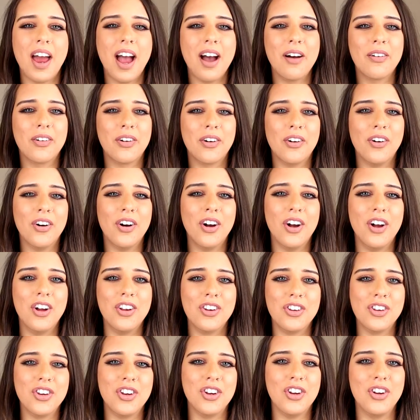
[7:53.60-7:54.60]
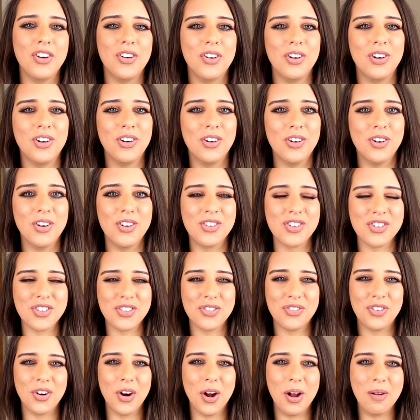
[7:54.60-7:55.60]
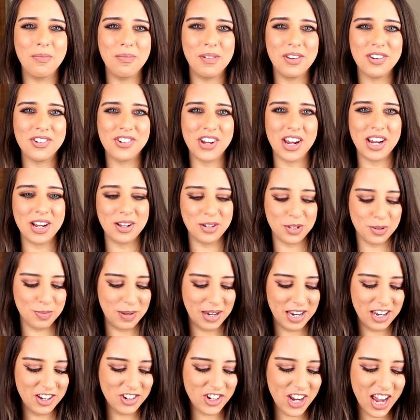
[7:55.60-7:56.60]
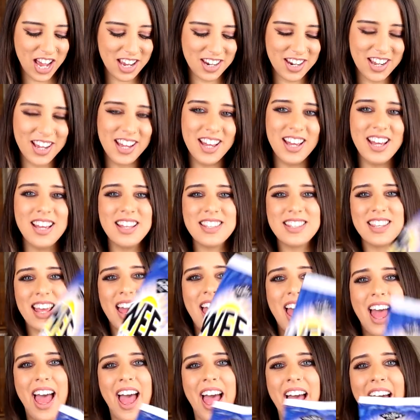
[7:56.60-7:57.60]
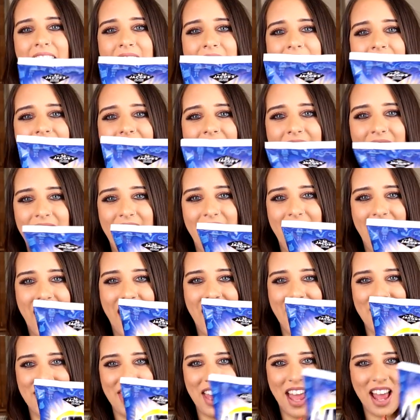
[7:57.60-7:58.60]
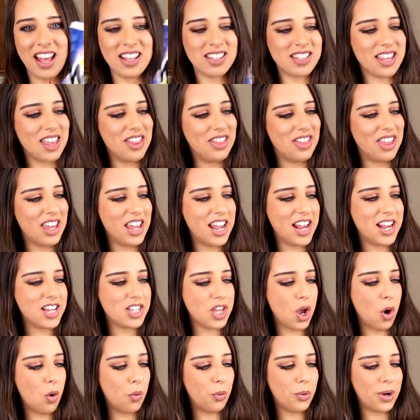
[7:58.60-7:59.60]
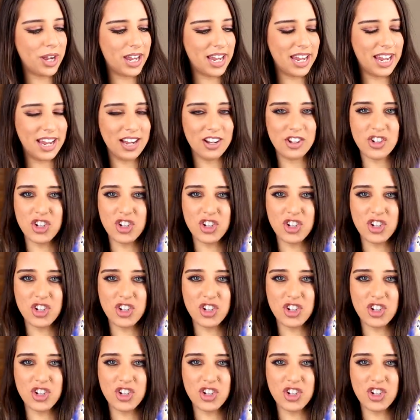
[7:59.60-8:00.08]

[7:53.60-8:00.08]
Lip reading: now got a new launch from Jacob's Mini Cheddars, and that's these wee